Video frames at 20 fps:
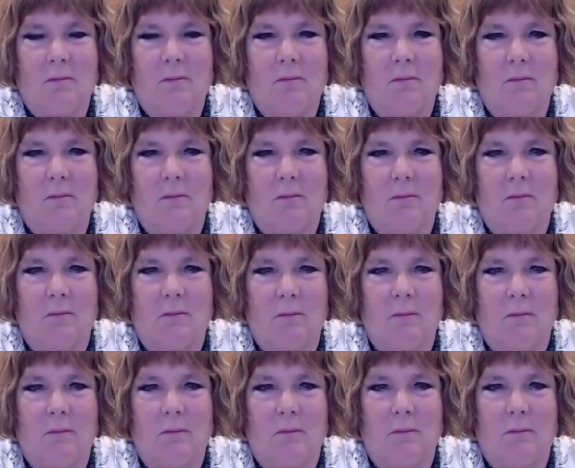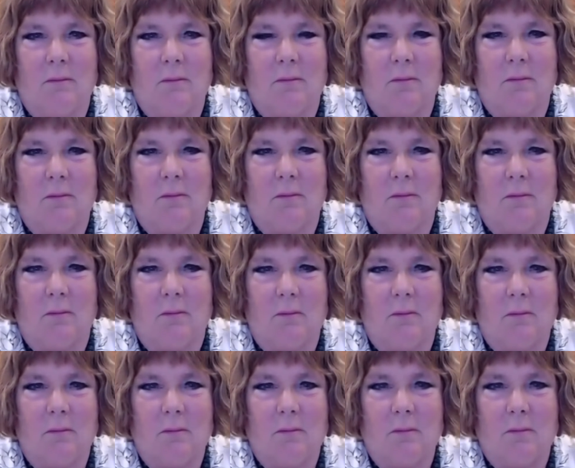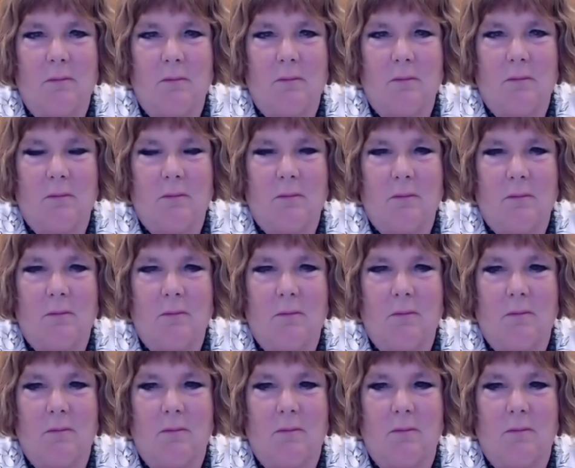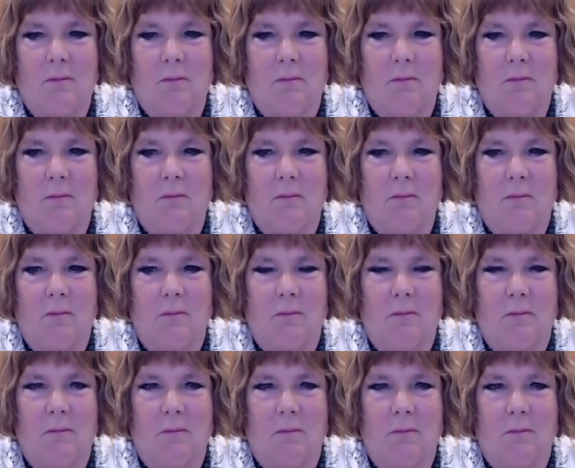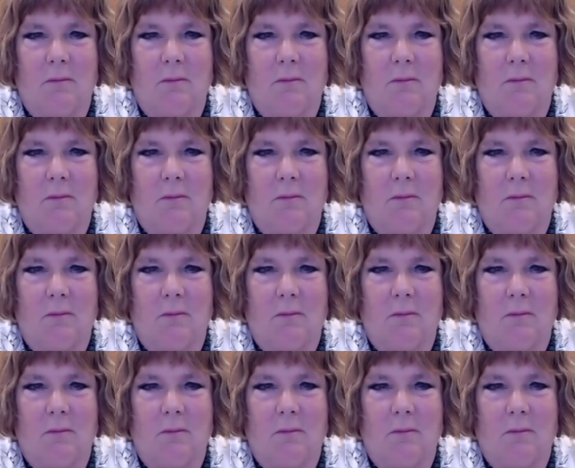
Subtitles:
No words are spoken by the person on screen.